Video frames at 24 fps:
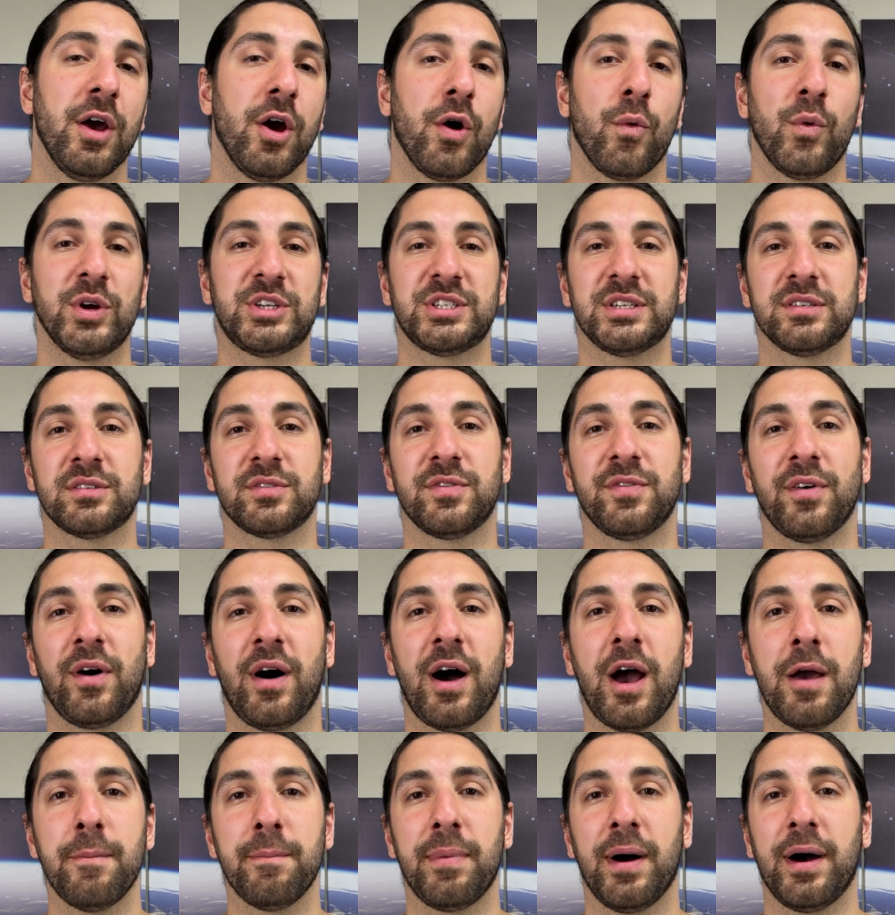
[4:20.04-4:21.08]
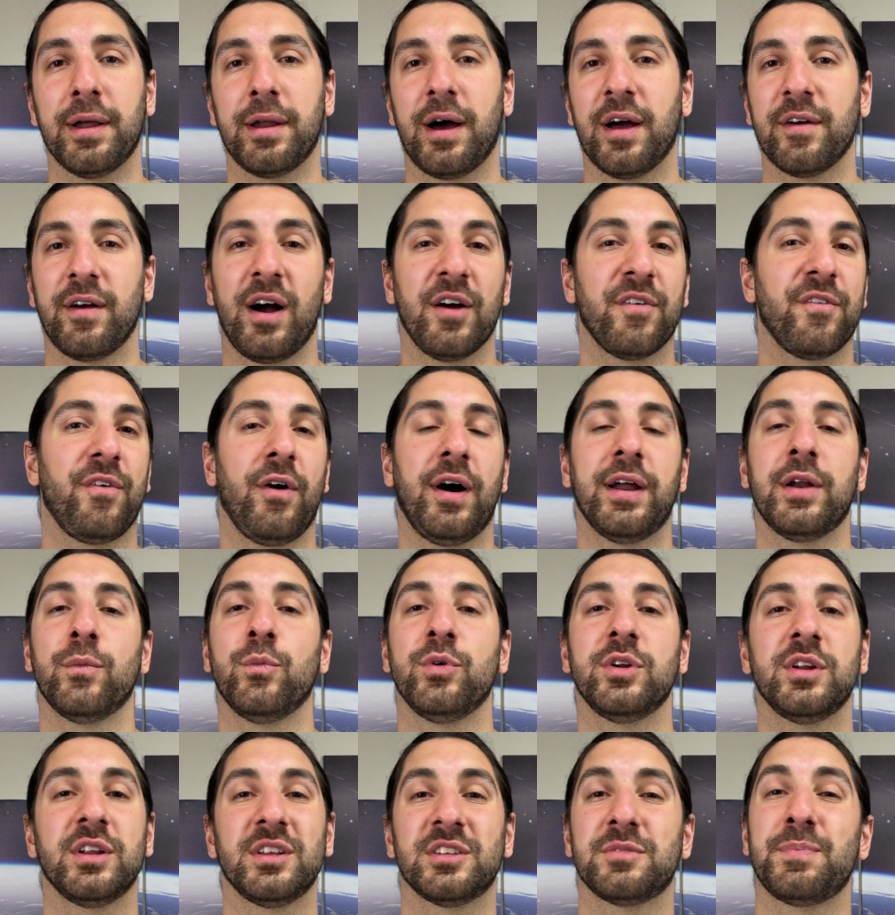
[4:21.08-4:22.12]
which is fine, but I find it
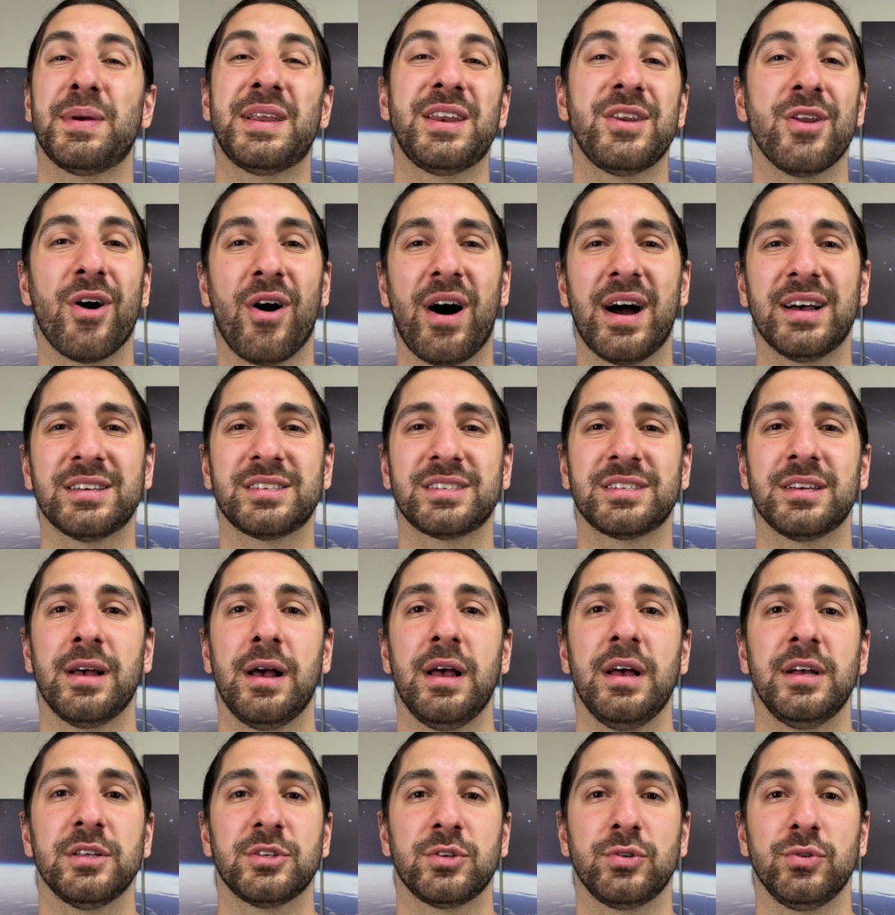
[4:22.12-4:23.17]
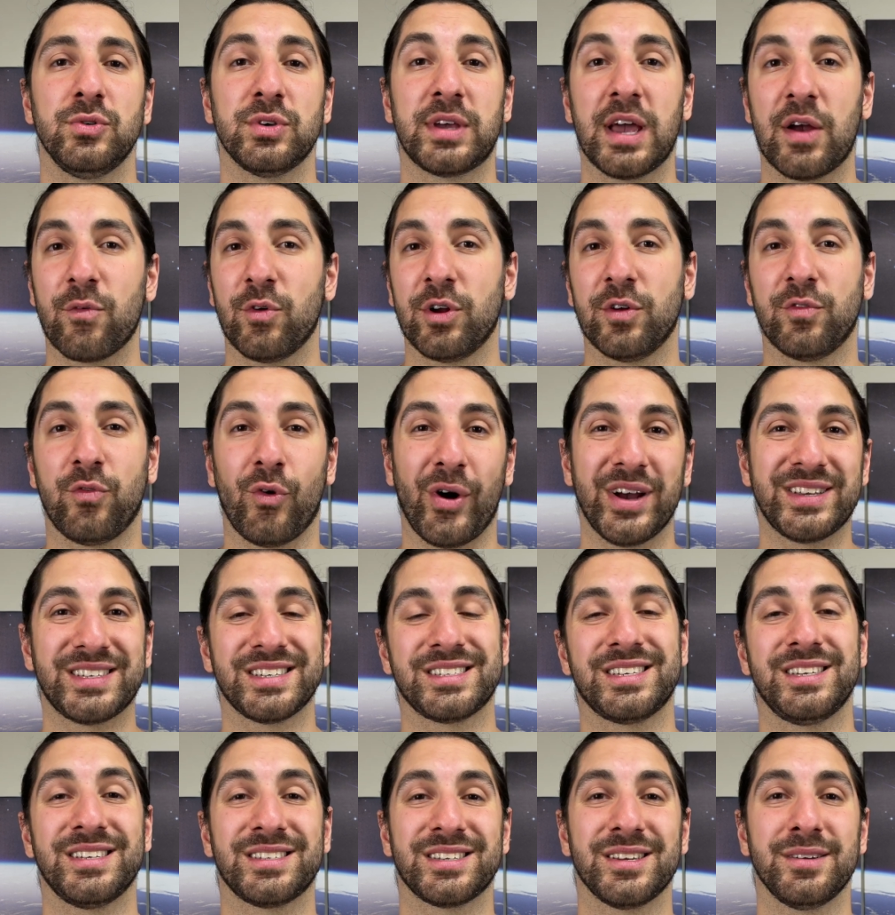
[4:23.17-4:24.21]
would have just been nice to get rid of voice
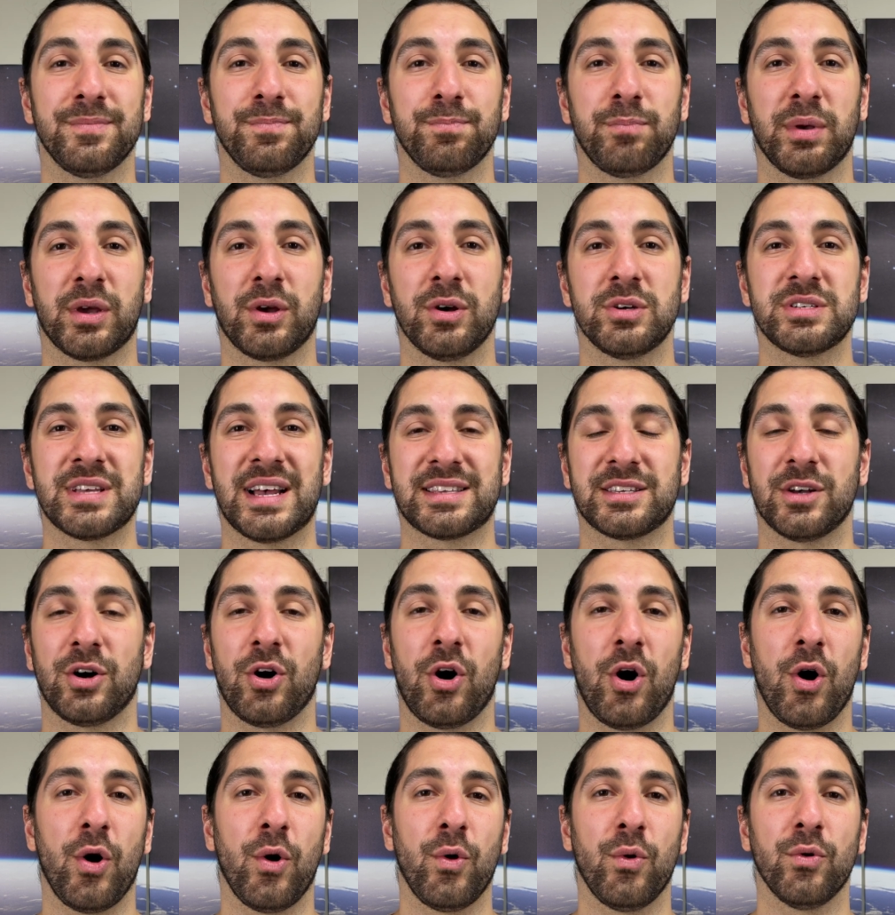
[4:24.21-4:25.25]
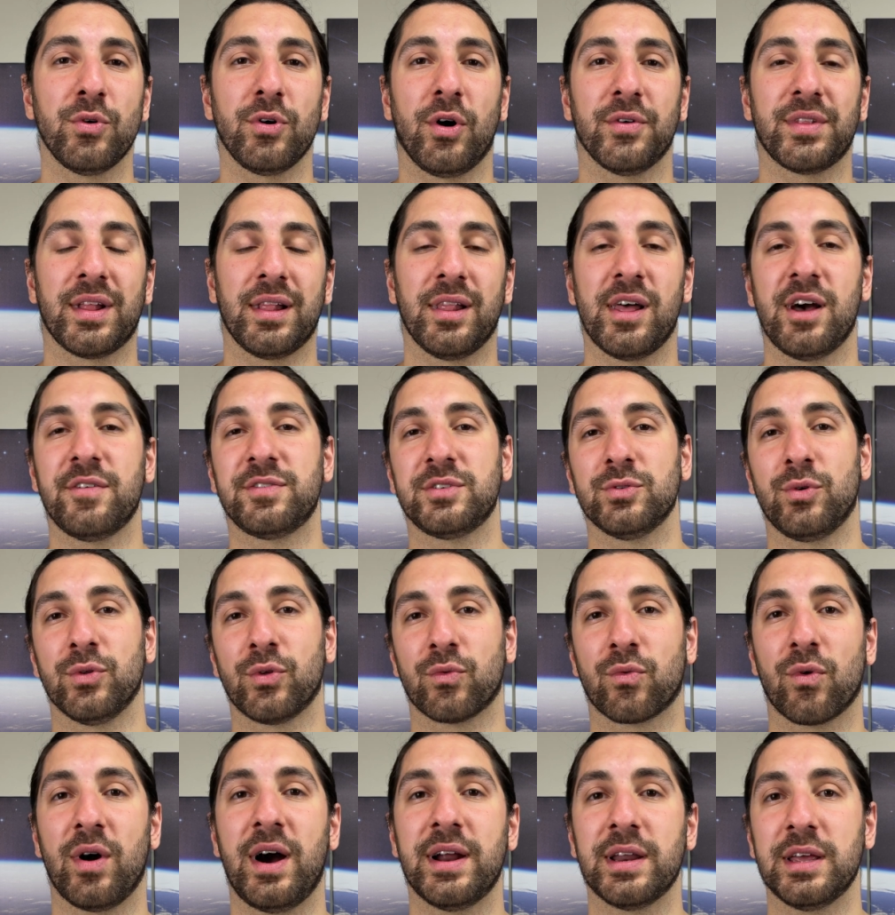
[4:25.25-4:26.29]
assistant, because that's a hold on the left or the
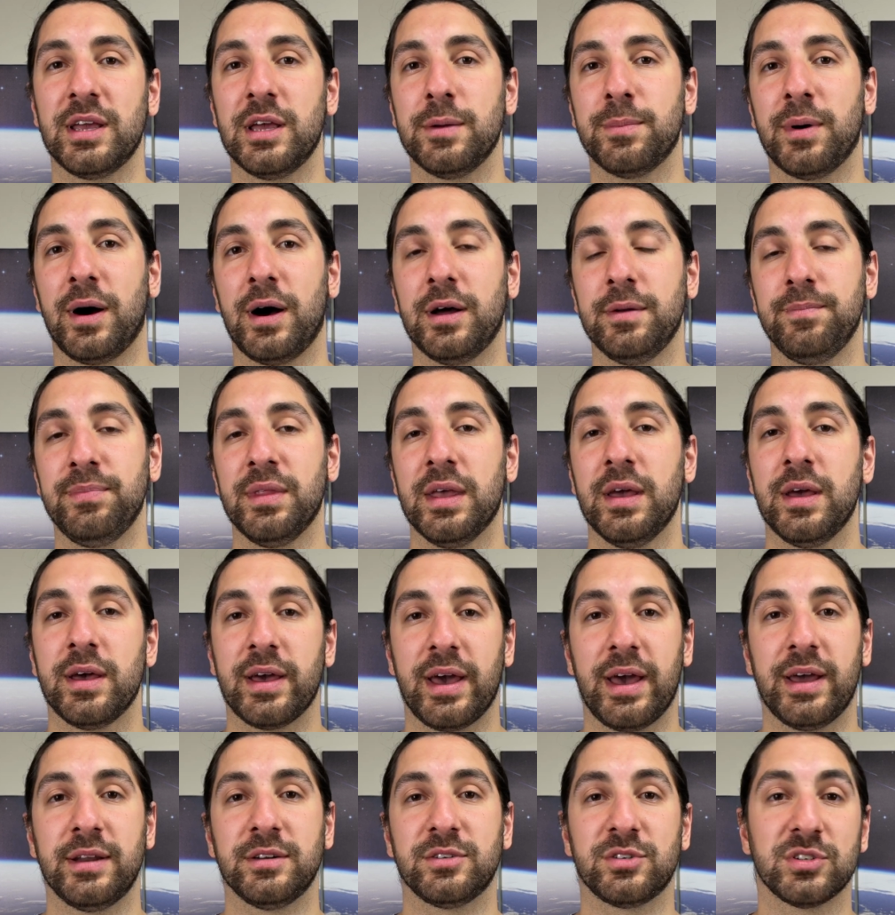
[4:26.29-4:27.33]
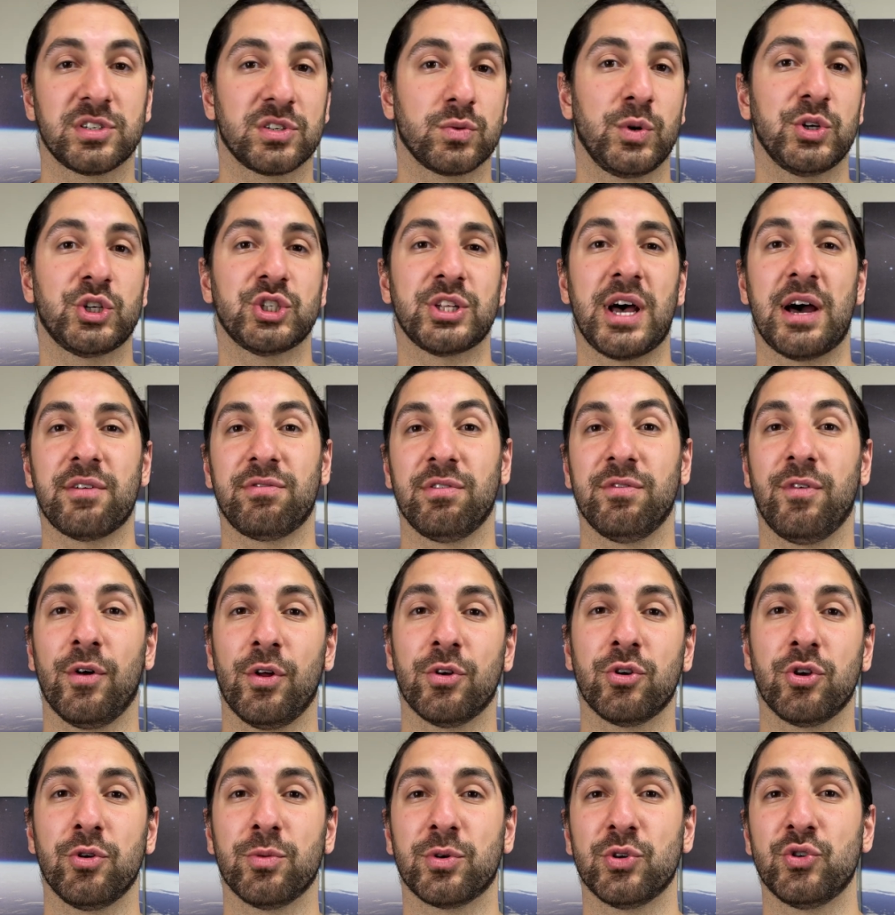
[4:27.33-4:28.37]
right earbud, and just switch that for
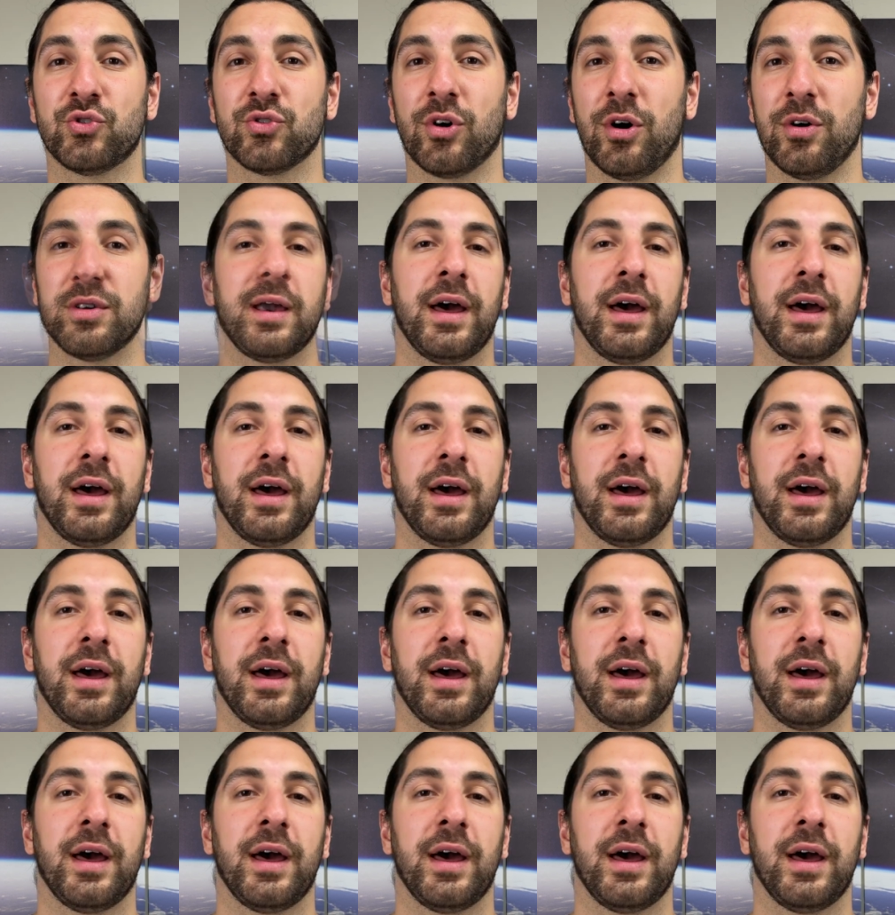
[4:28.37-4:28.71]
volume control.